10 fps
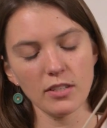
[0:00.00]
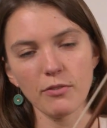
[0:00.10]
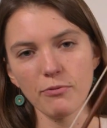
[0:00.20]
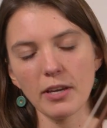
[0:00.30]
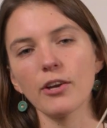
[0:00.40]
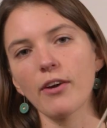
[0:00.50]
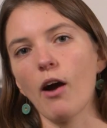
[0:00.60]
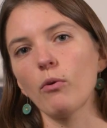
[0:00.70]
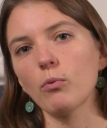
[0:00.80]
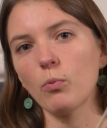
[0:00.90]
figure
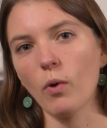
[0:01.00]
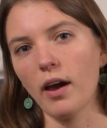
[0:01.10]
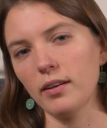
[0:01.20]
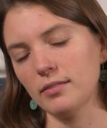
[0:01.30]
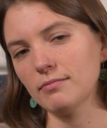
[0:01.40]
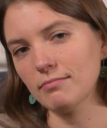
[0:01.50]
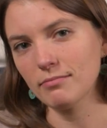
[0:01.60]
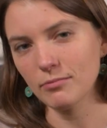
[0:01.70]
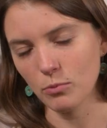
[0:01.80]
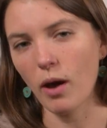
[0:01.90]
out
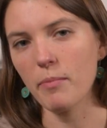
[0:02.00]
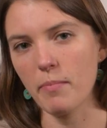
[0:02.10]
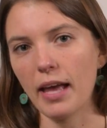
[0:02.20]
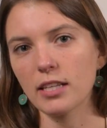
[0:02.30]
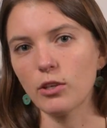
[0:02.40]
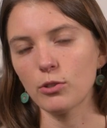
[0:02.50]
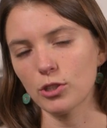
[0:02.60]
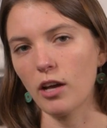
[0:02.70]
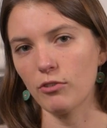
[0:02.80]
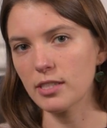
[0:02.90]
what makes those
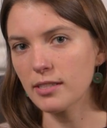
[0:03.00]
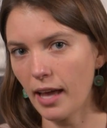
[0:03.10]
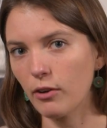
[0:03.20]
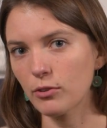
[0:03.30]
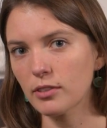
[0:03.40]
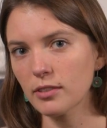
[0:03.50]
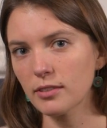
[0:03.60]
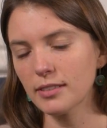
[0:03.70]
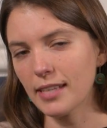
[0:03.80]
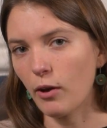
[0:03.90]
genres sound
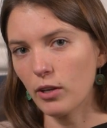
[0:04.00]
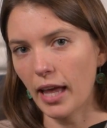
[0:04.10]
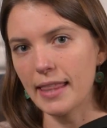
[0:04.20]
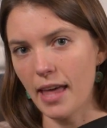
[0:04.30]
like